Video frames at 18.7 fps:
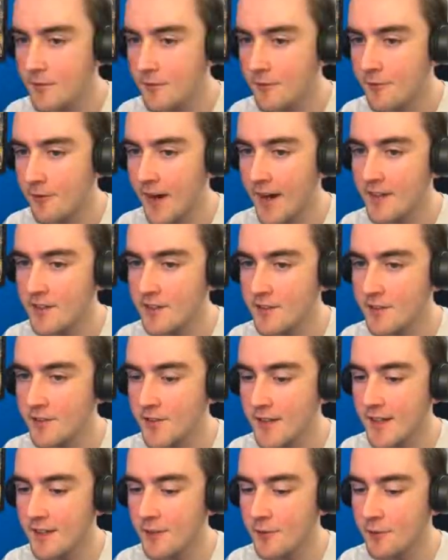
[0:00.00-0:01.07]
Finally
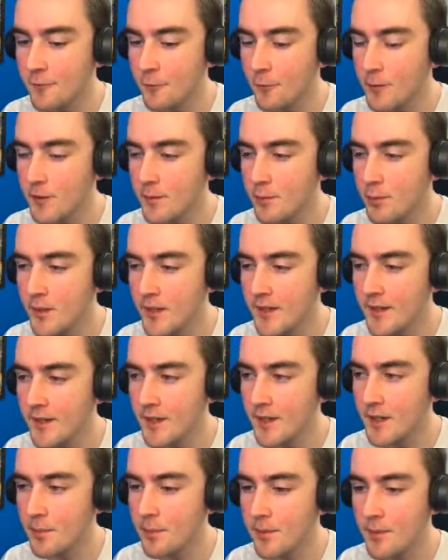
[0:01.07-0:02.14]
decides to fully plate
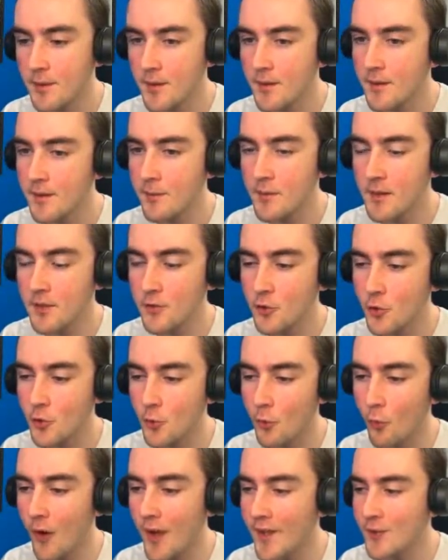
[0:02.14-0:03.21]
up. I mean, that took
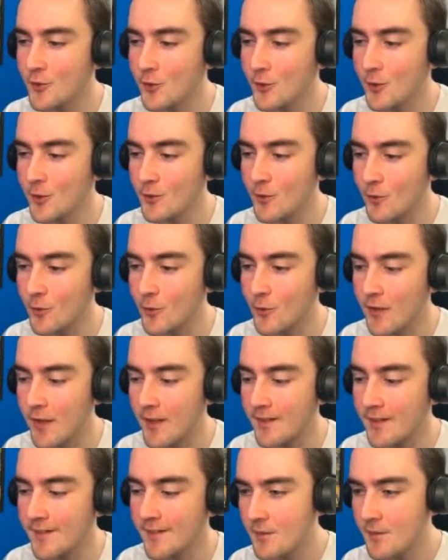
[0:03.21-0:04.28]
way too long to do
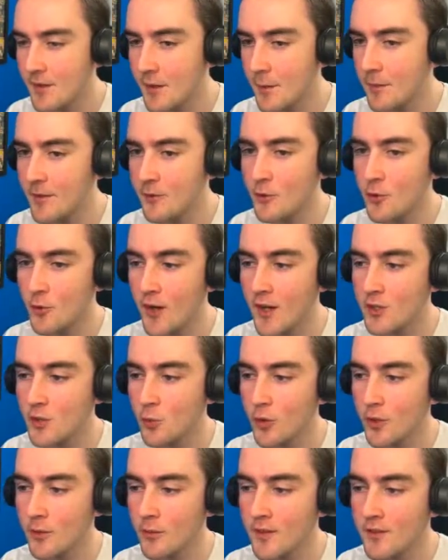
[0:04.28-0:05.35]
that. I mean, he's crouch
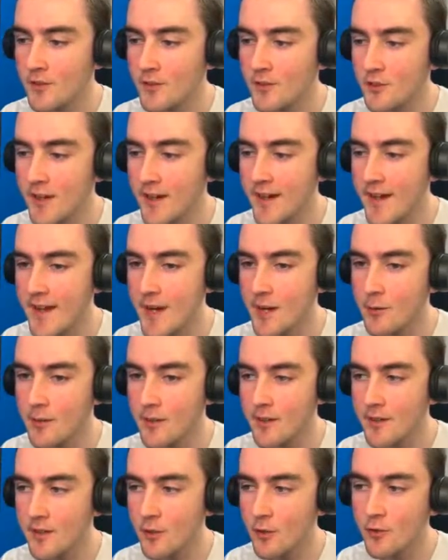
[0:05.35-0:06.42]
walking around this entire
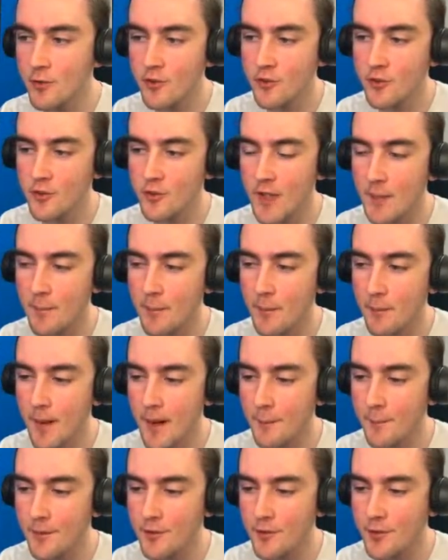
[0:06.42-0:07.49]
area. He knows the sniper
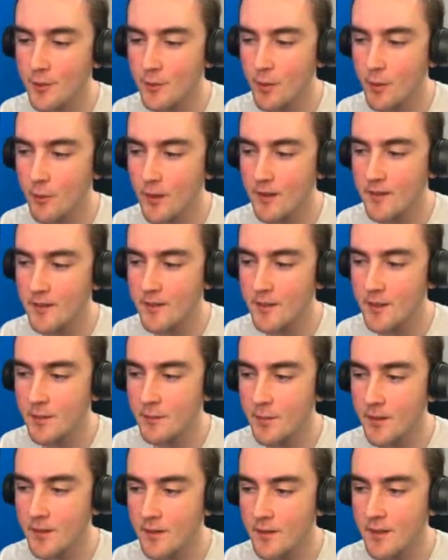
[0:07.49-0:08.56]
might be somewhere around here,
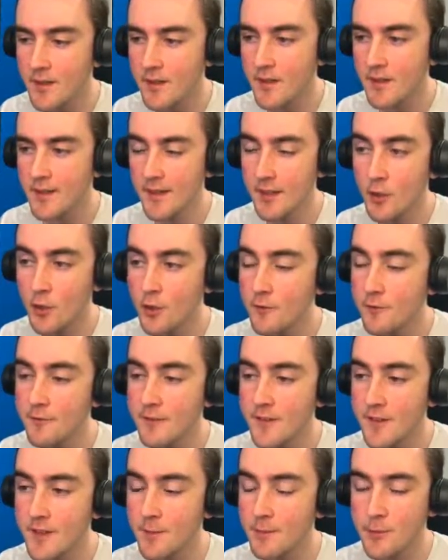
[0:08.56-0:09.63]
but they could have
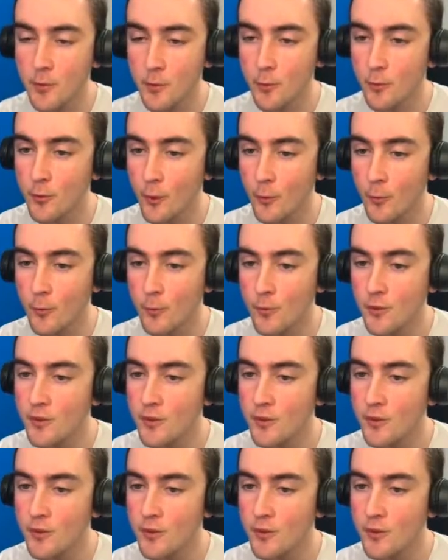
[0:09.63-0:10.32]
dipped, who knows.